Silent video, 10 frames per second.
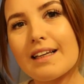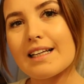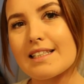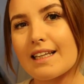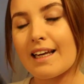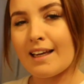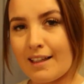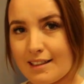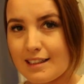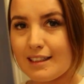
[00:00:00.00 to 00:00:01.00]

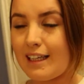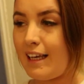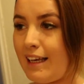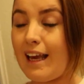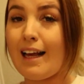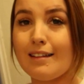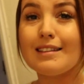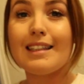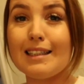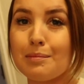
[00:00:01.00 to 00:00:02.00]
Izzy, Steve and
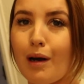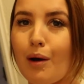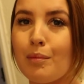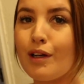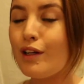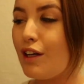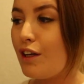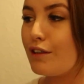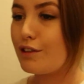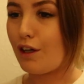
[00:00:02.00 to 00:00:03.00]
Steve's mum.
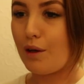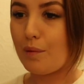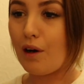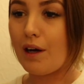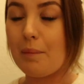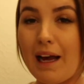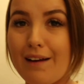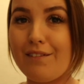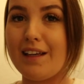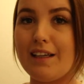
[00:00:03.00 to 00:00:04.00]
So I'm
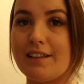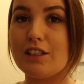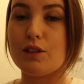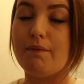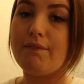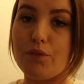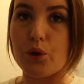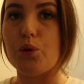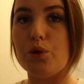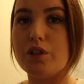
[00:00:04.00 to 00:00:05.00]
having some
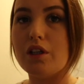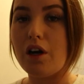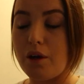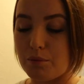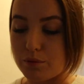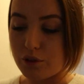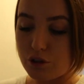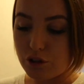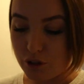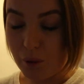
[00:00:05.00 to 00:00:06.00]
food. I'm
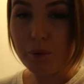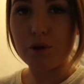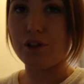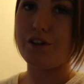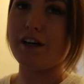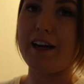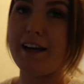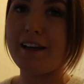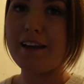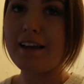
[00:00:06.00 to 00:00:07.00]
so
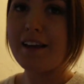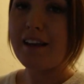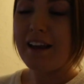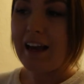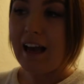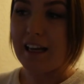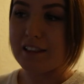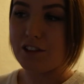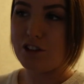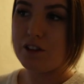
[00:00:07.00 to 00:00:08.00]
hungry.
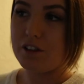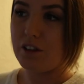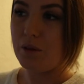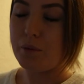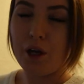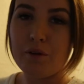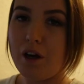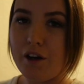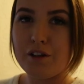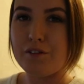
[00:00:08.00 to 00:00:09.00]
And we only,
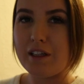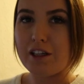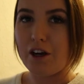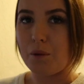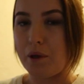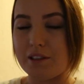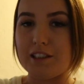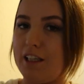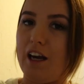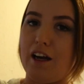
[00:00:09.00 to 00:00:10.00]
I only really go
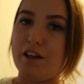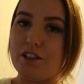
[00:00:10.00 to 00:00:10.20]
once a year,